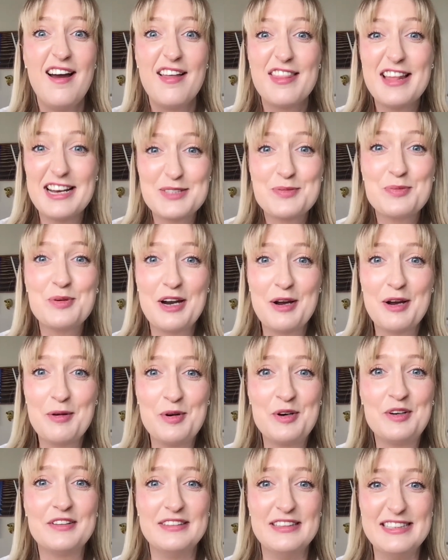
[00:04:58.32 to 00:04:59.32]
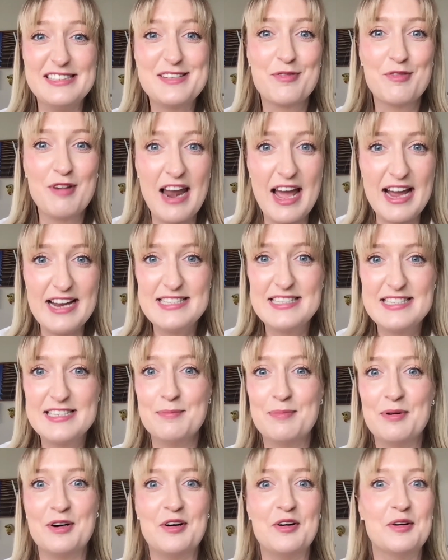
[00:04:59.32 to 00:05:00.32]
That's what I want. It's
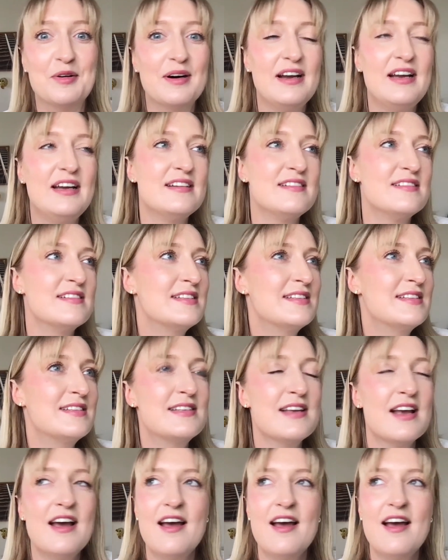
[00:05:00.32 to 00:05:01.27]
relatable. It's